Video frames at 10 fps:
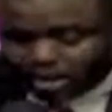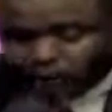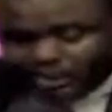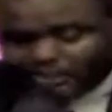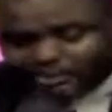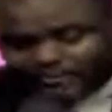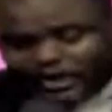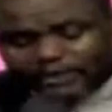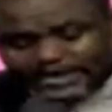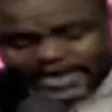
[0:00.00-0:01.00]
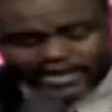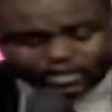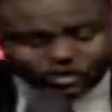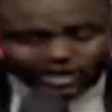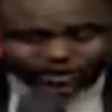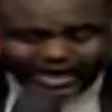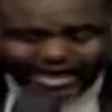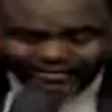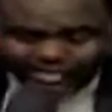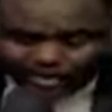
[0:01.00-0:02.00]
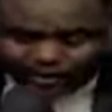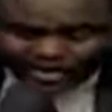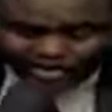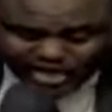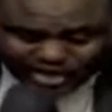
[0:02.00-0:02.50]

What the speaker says: Well, before we get into what we have in Christ